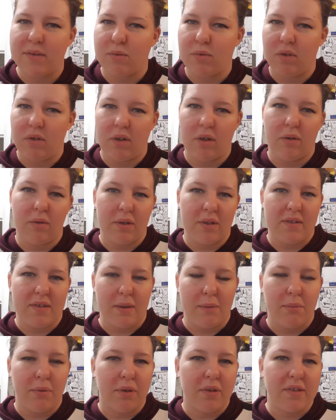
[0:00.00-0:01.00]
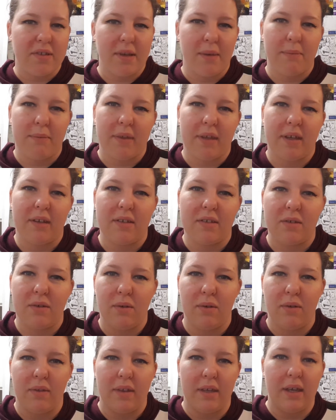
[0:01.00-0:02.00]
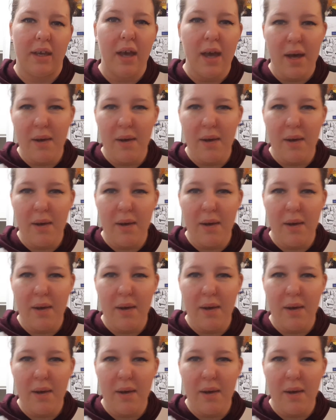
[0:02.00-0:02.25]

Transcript: really resemble something to the